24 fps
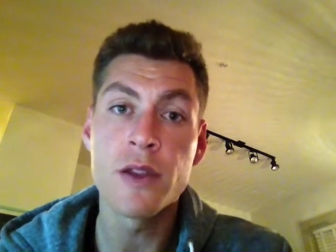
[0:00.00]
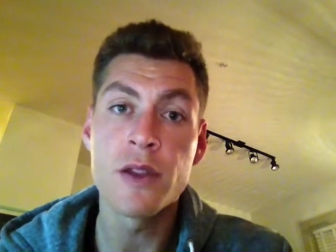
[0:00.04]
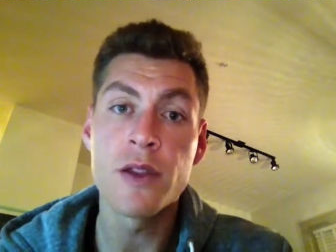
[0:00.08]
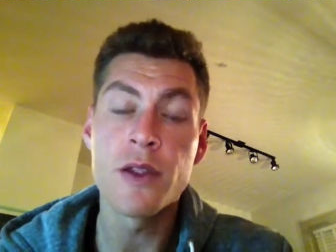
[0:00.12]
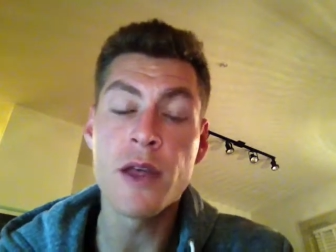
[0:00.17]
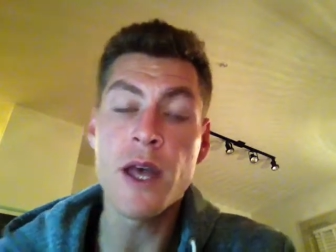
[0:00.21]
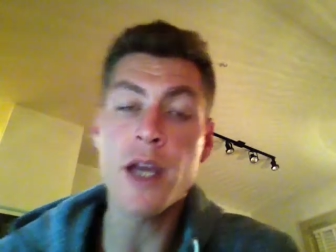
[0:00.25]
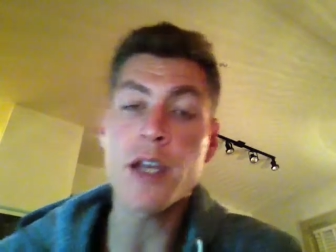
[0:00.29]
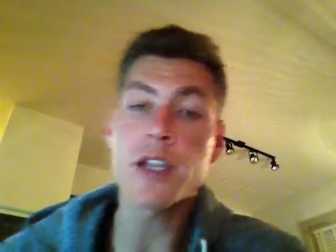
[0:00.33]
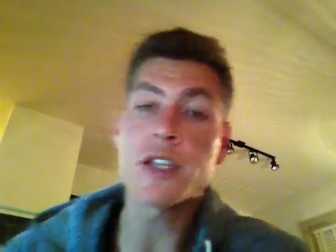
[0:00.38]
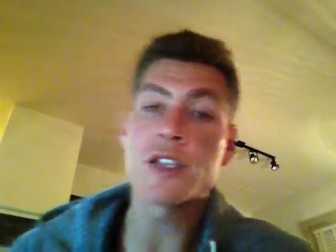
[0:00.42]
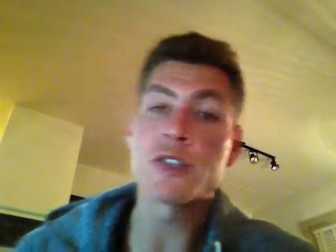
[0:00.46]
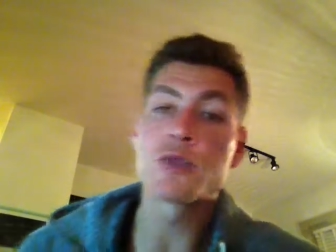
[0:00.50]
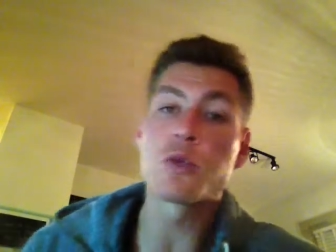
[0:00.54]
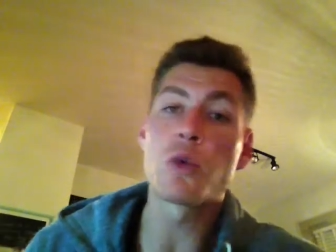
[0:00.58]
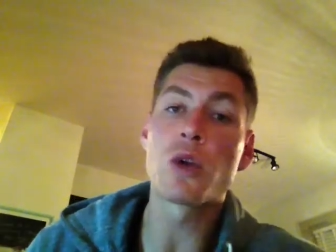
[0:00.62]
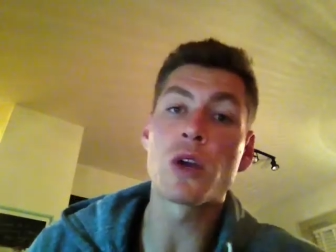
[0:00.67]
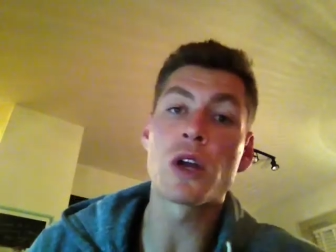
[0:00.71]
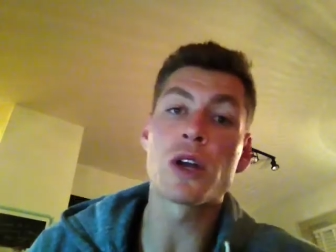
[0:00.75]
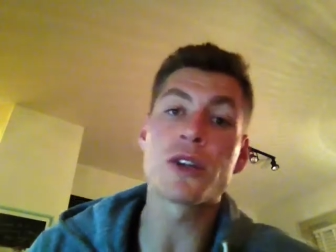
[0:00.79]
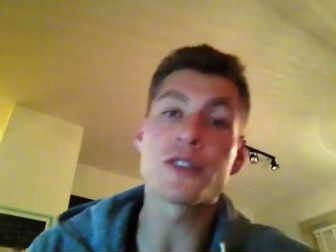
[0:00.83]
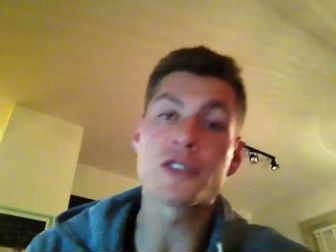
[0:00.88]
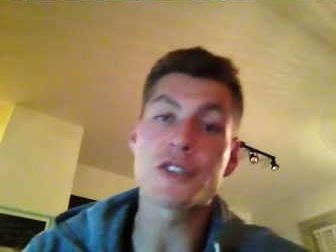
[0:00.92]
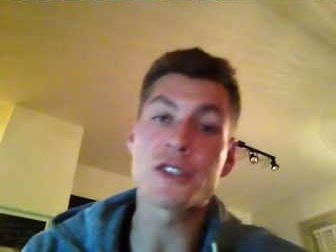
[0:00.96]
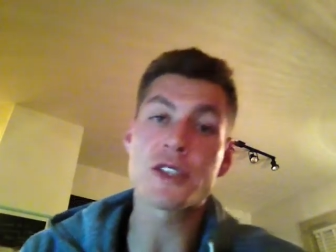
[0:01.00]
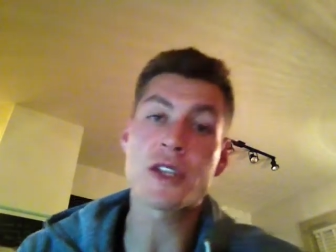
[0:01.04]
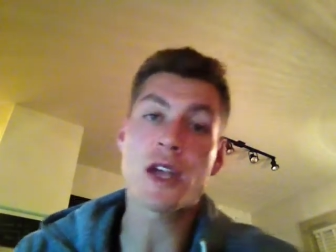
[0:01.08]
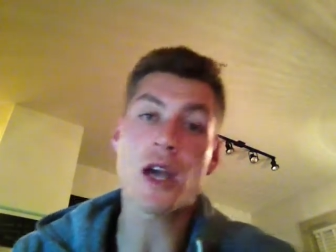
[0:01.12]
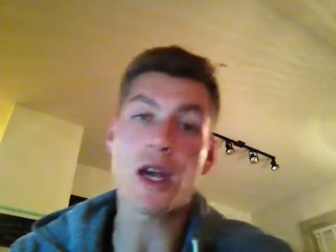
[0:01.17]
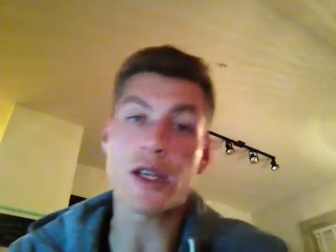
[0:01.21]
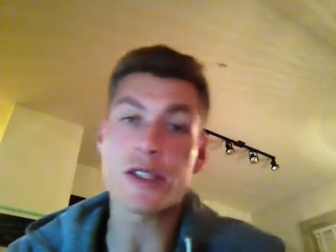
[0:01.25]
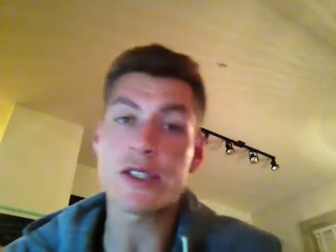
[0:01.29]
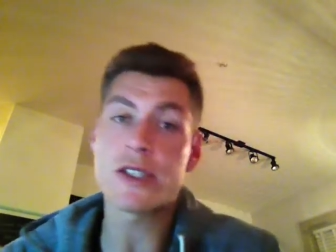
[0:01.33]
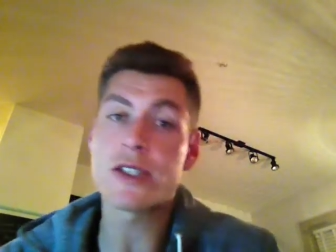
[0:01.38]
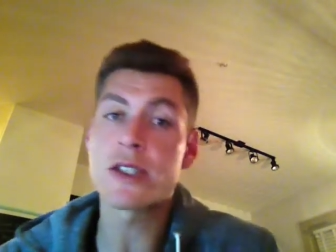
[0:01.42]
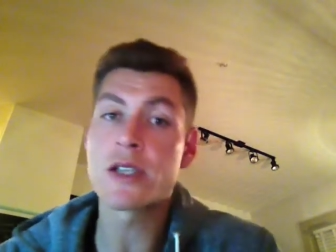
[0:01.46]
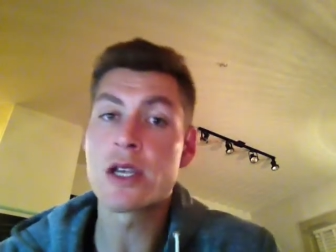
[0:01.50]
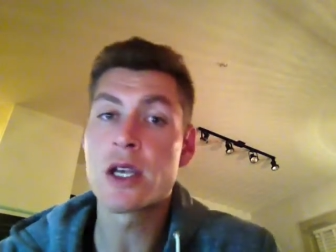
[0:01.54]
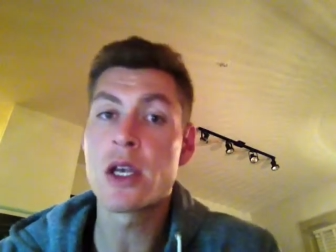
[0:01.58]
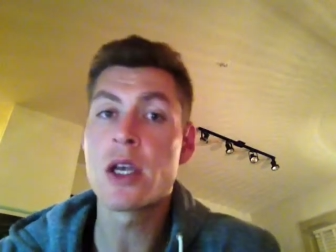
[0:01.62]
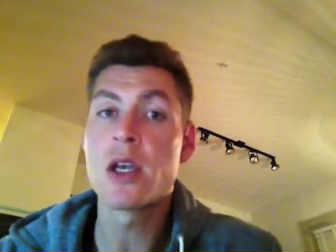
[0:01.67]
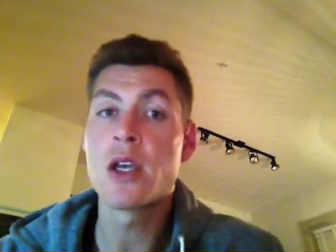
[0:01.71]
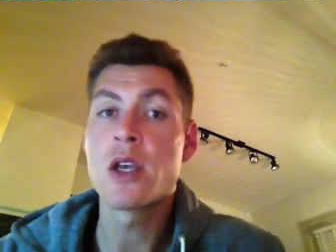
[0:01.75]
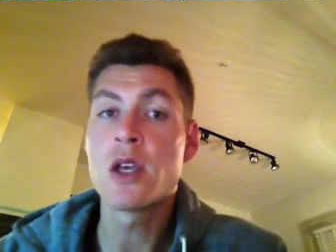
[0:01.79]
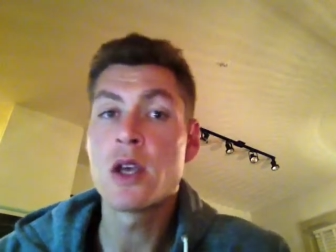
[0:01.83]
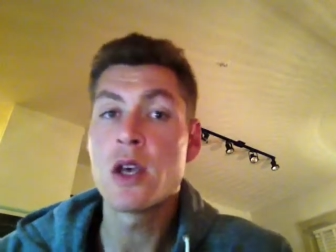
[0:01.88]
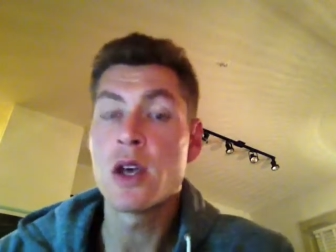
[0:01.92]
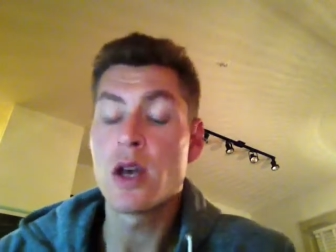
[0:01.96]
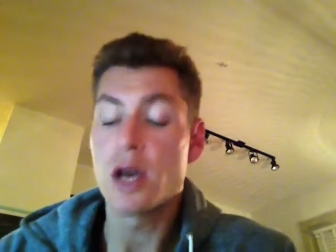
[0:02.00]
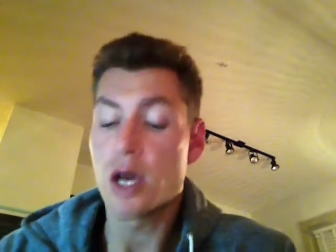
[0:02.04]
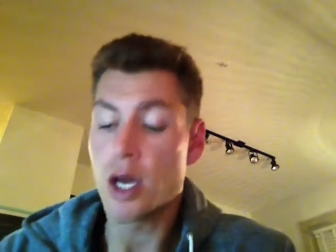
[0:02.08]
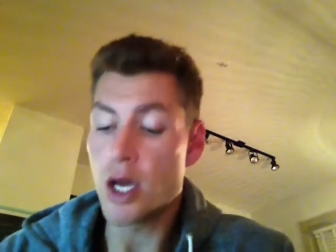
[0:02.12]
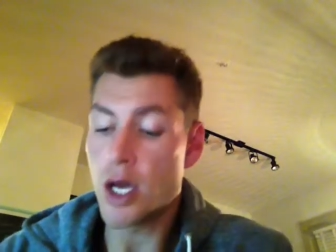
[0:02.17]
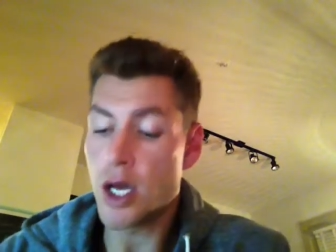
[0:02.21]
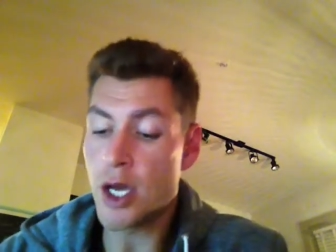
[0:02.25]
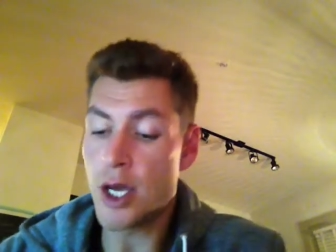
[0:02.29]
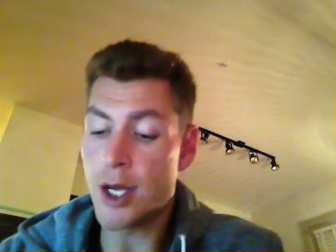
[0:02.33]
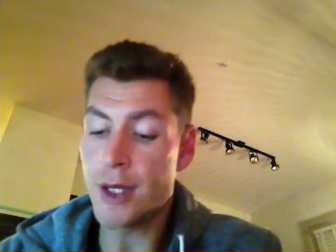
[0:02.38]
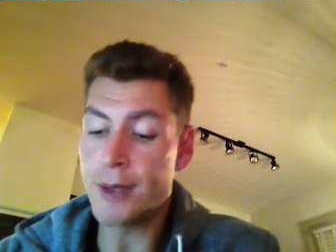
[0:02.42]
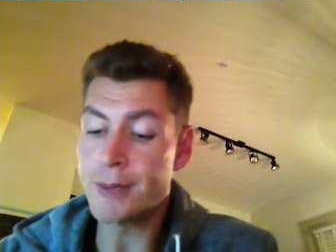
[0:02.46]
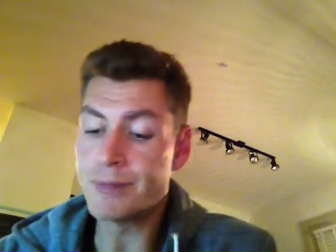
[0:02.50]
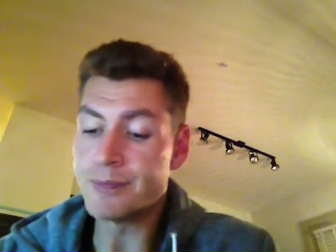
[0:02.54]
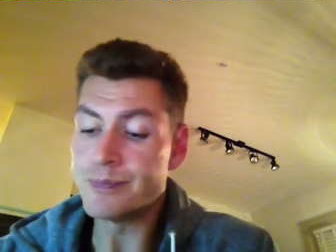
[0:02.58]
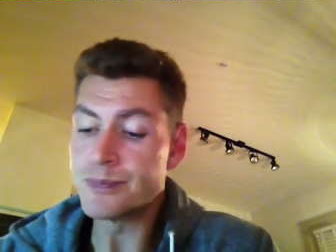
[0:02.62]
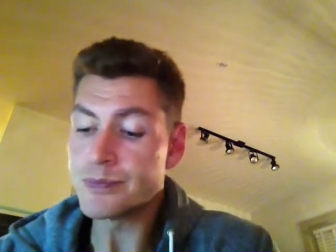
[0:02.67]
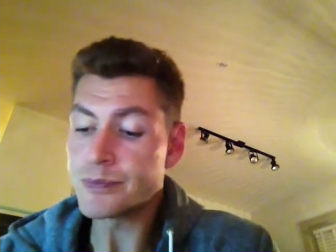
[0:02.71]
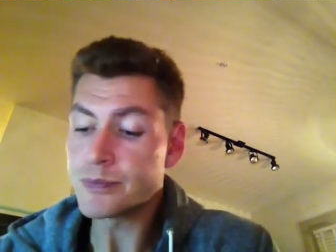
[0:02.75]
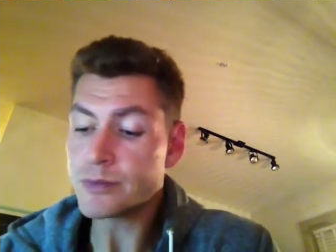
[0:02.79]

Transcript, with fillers: that is what I'll discuss. Um,